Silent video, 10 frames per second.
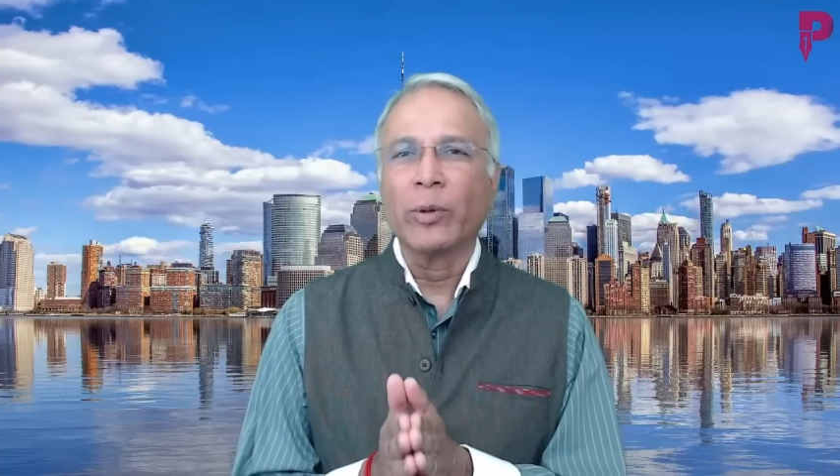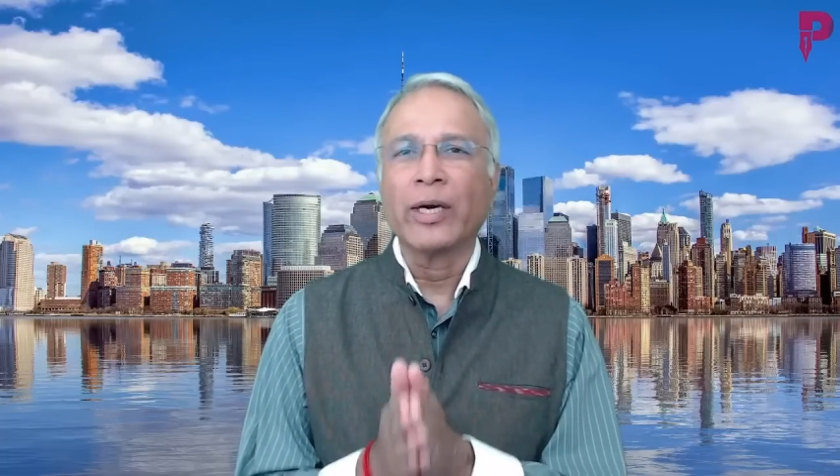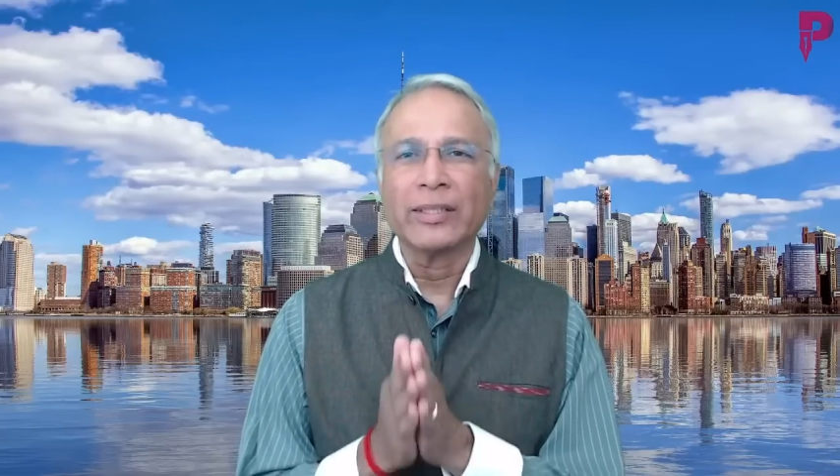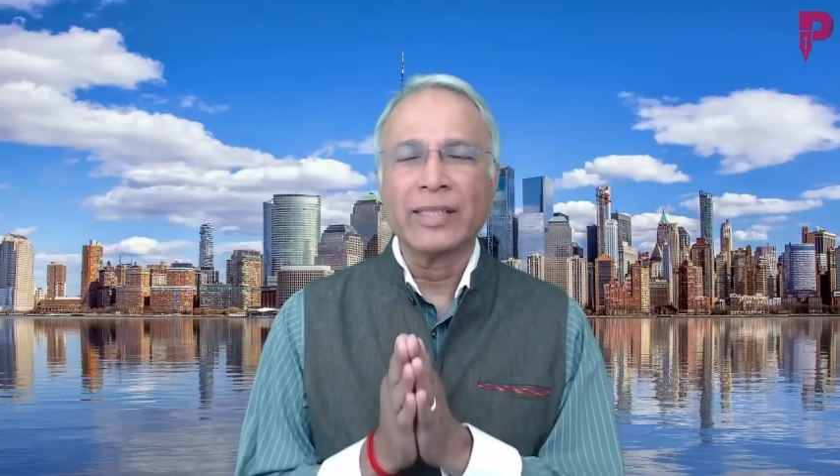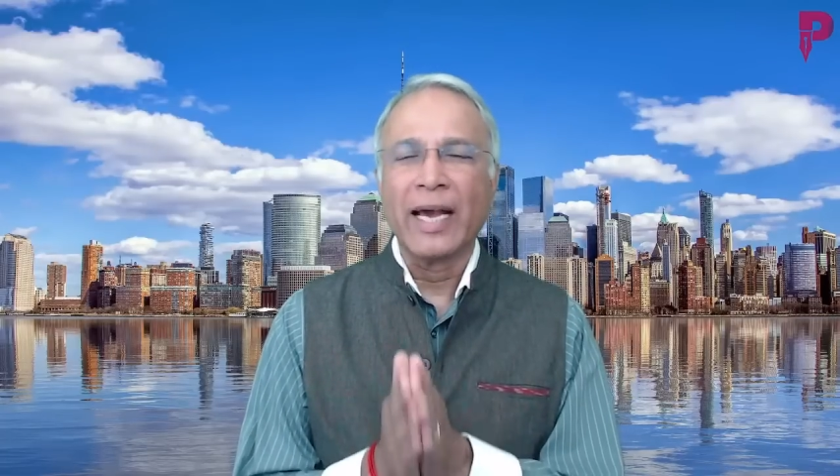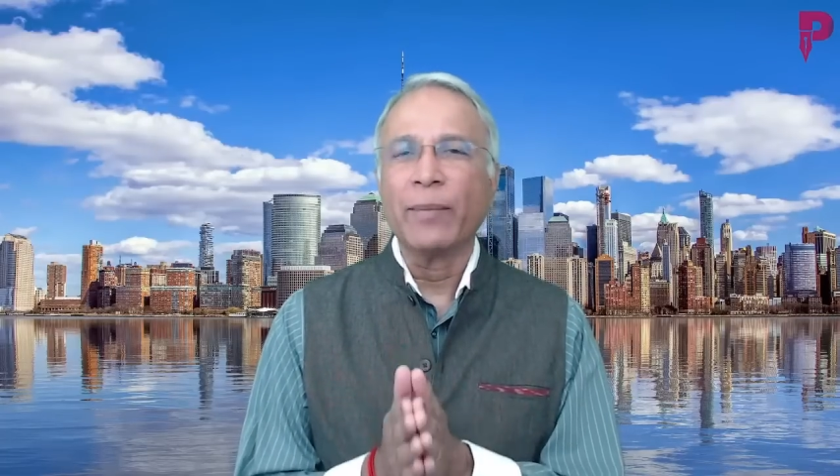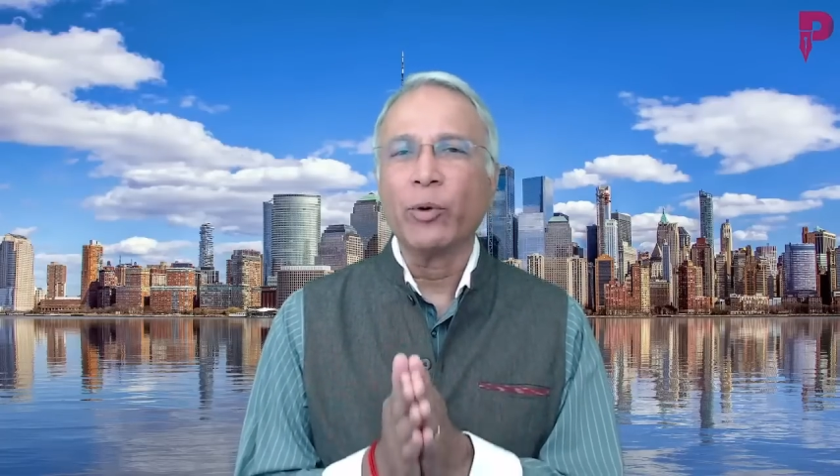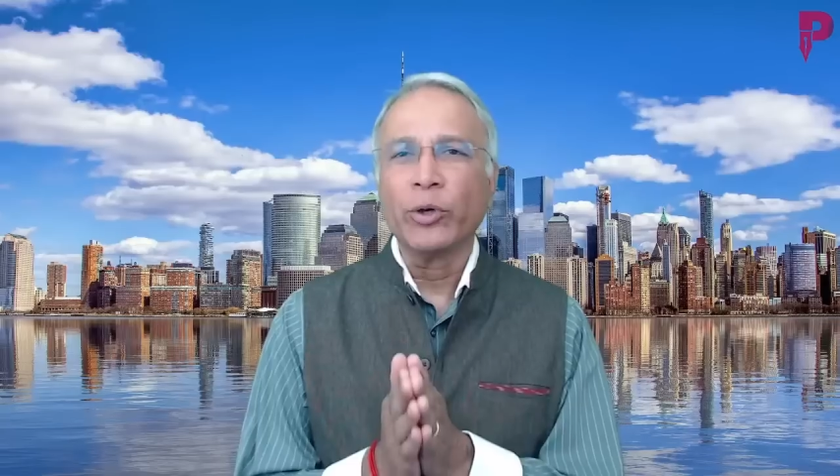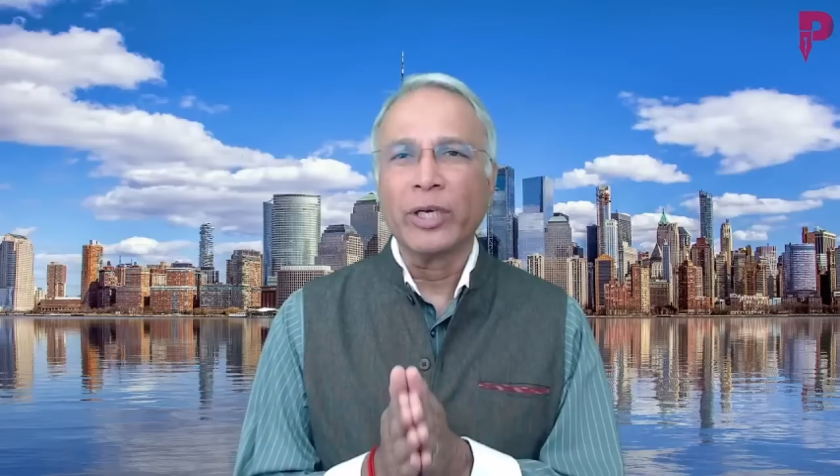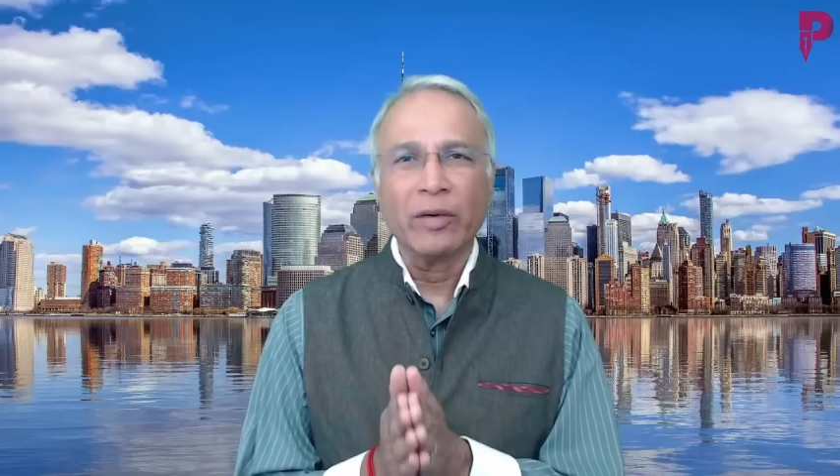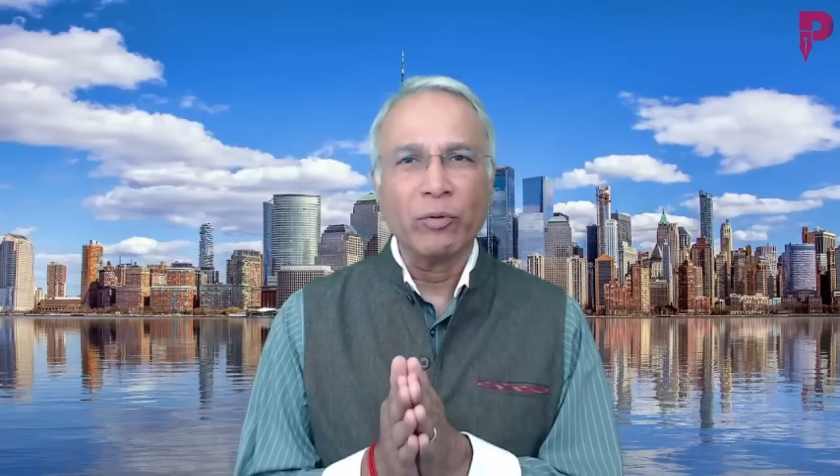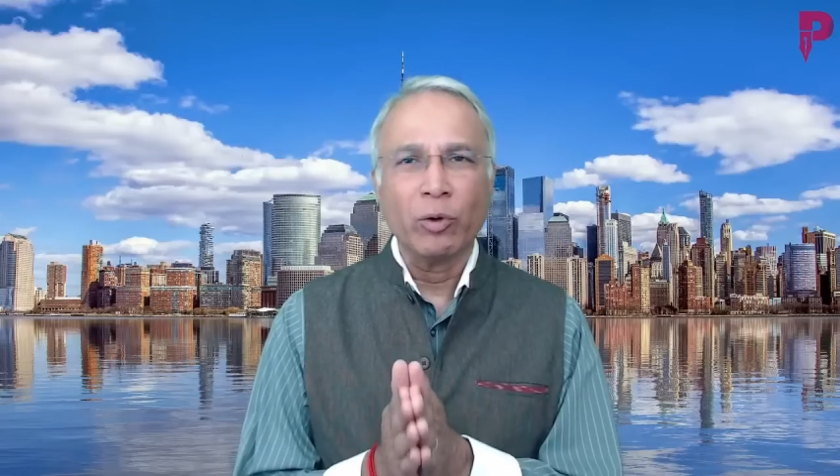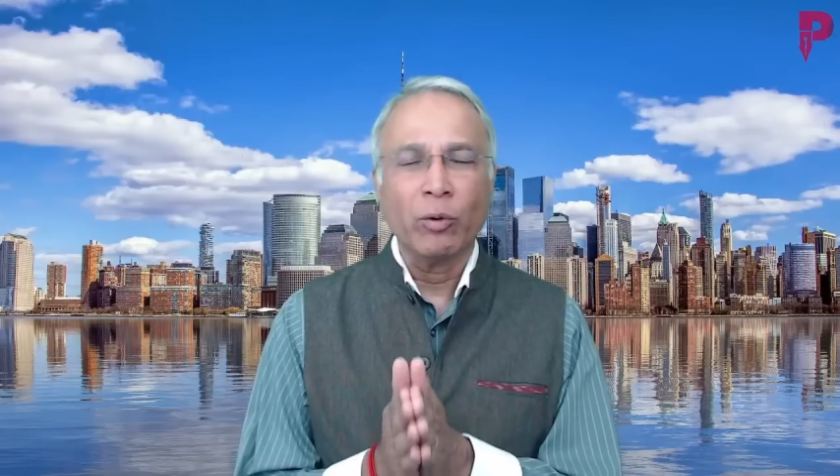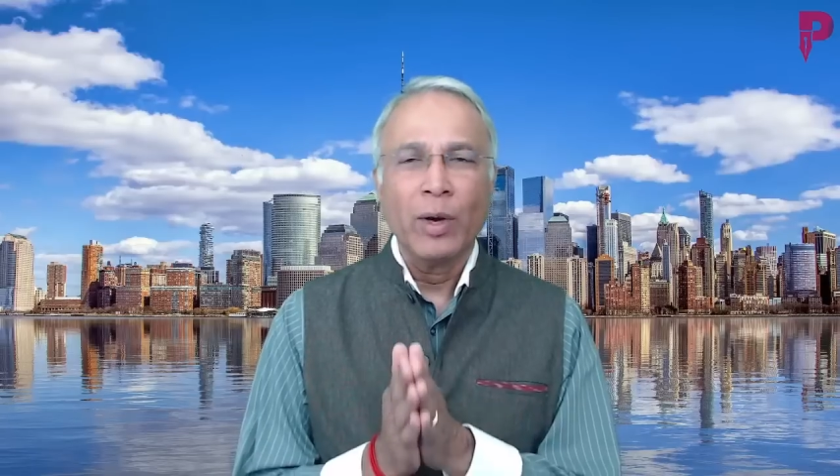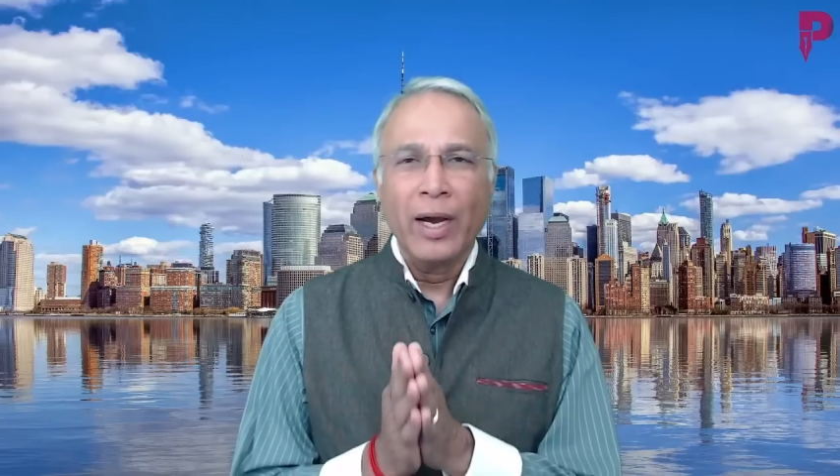because I'm going to give
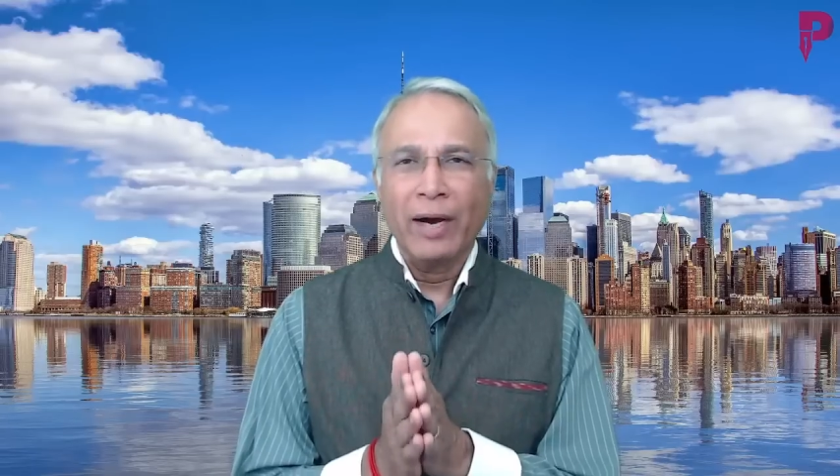you